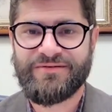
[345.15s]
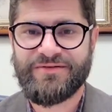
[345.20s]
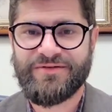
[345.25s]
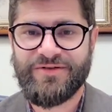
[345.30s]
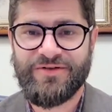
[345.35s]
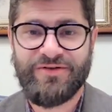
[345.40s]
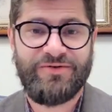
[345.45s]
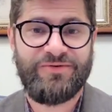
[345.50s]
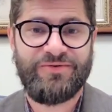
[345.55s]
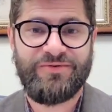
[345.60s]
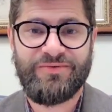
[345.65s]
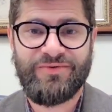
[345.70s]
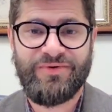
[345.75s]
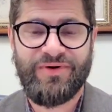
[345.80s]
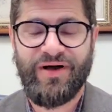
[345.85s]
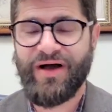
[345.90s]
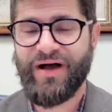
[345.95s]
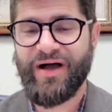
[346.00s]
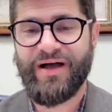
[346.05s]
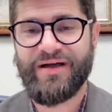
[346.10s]
you,
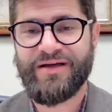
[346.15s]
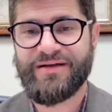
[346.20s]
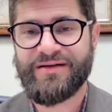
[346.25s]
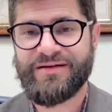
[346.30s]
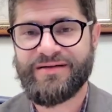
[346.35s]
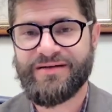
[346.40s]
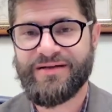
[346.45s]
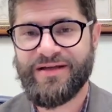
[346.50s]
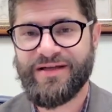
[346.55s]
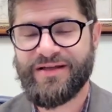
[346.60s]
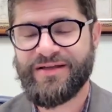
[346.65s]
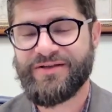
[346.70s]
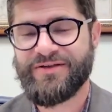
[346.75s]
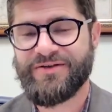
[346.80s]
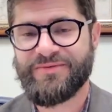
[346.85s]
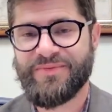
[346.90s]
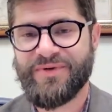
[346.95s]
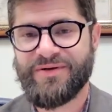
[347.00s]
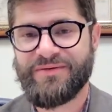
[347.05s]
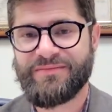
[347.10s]
I, any
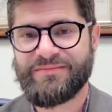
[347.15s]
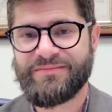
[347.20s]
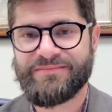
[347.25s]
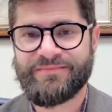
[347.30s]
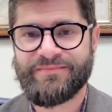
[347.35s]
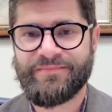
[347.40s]
human,